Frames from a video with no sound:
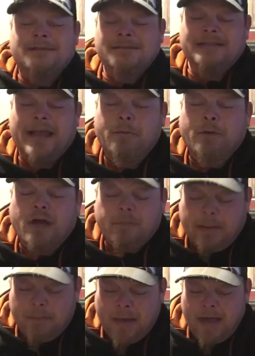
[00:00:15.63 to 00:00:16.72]
Today we're going to
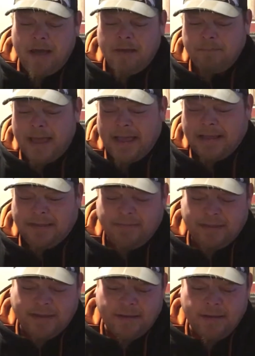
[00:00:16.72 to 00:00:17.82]
be unbagging
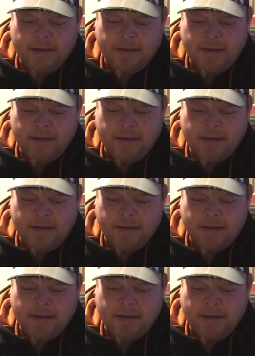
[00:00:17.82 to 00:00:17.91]
the